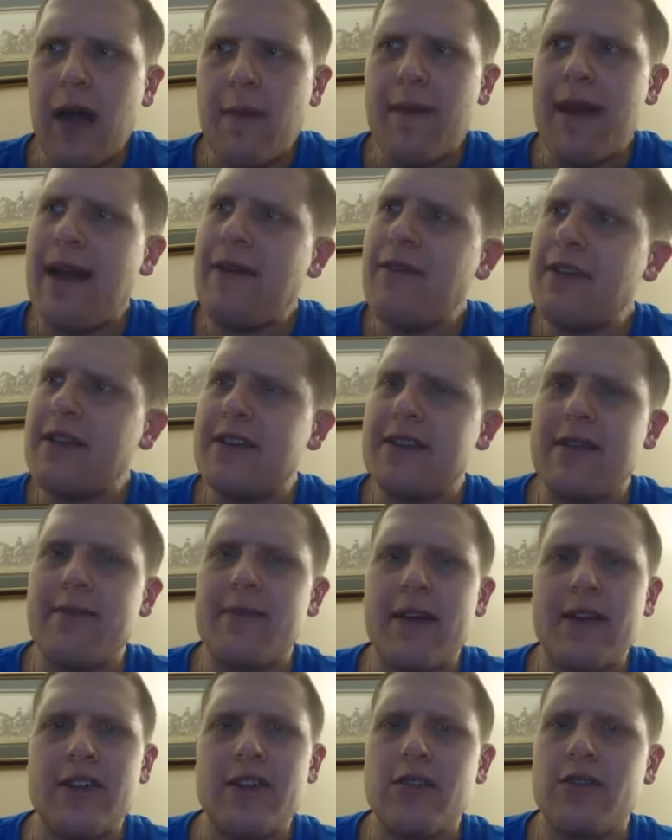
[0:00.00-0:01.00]
Every sip
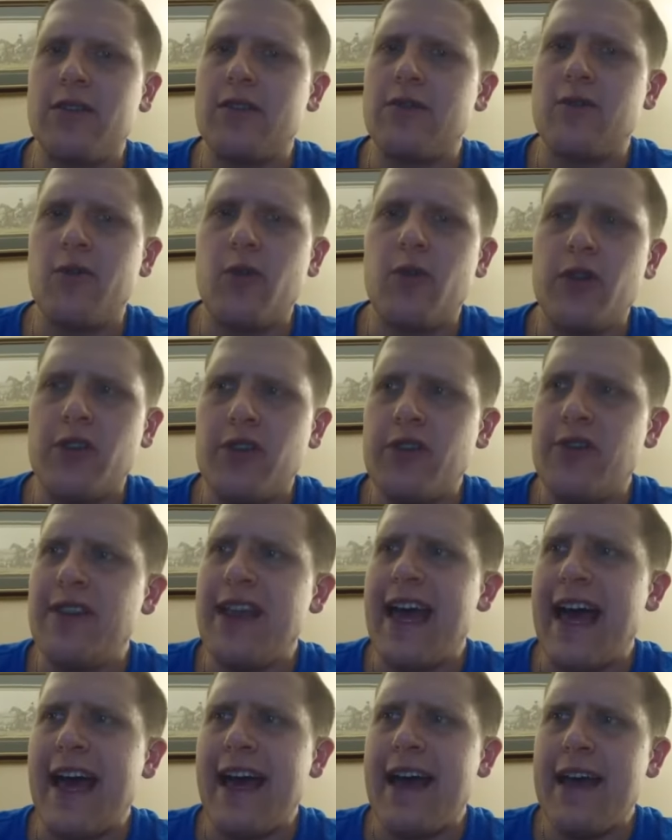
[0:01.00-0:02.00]
I just look forward to
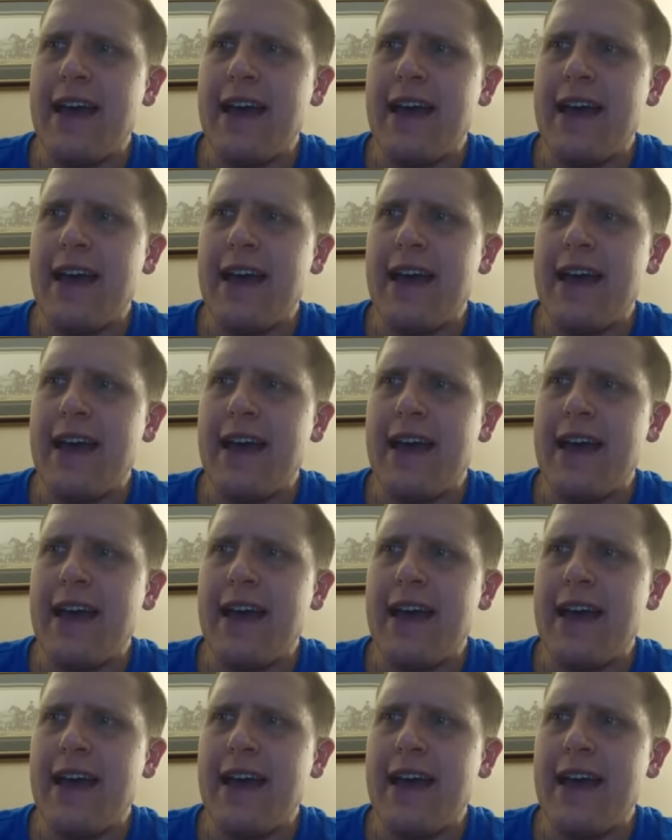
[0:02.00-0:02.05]
that